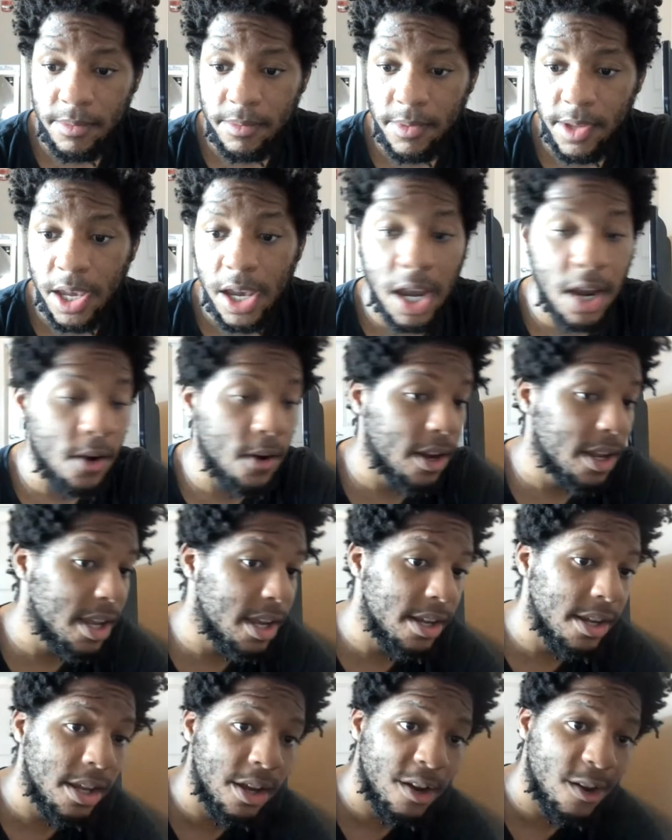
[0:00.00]
Eric in
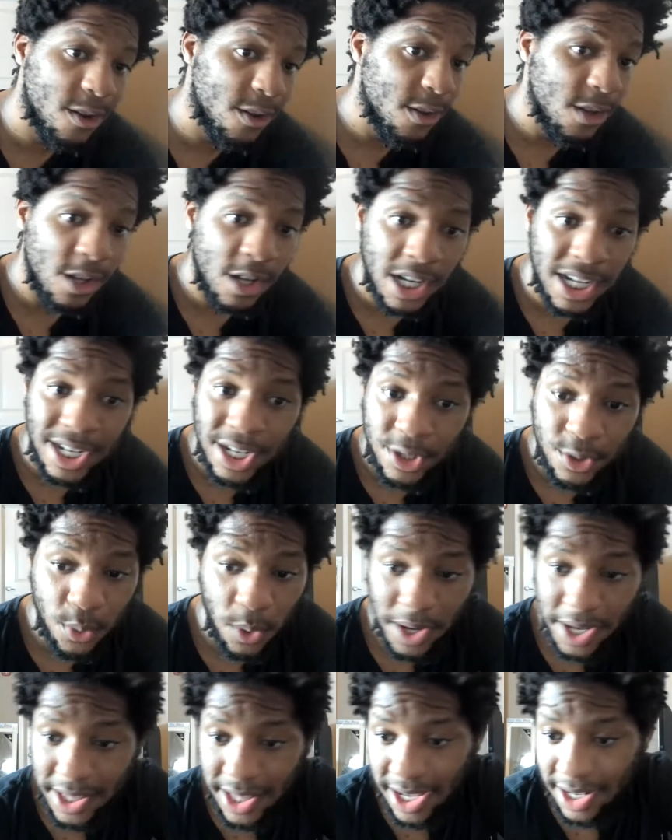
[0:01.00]
here talking that